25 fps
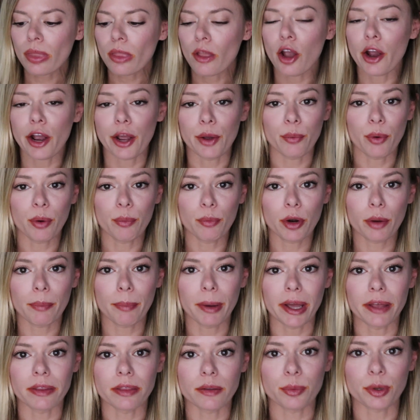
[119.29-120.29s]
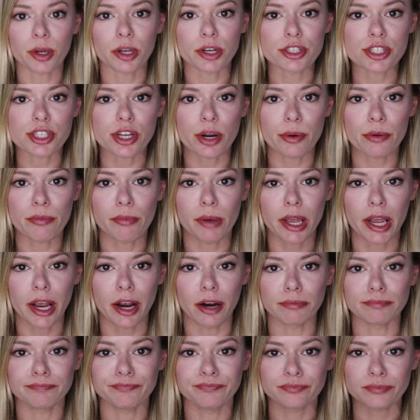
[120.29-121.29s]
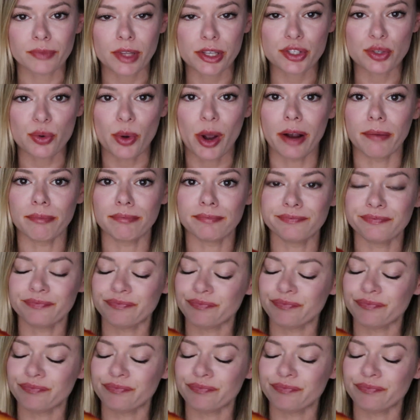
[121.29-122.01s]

All right, one more bite and then we're gonna start with my hair, I swear.